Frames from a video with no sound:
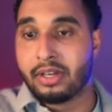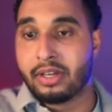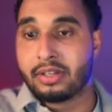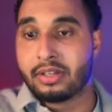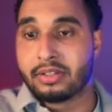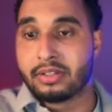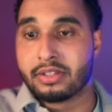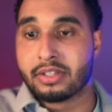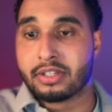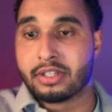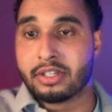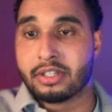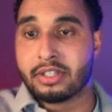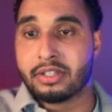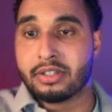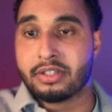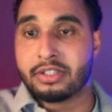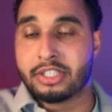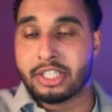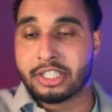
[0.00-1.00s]
the
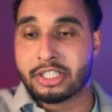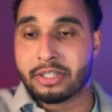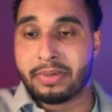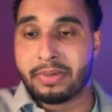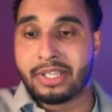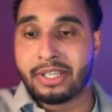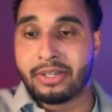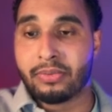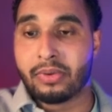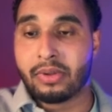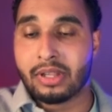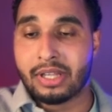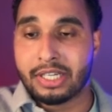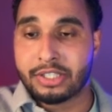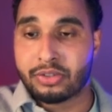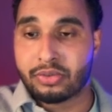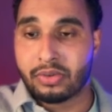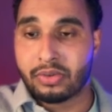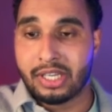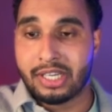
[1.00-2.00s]
ChatGPT will
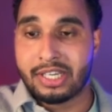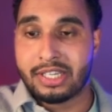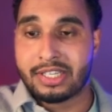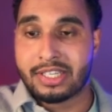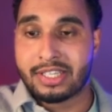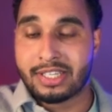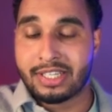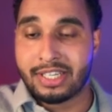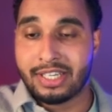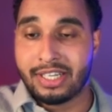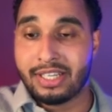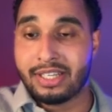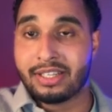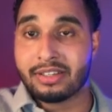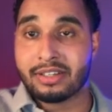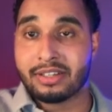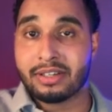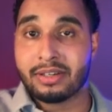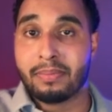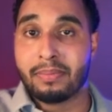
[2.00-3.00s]
literally see
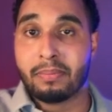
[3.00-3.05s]
the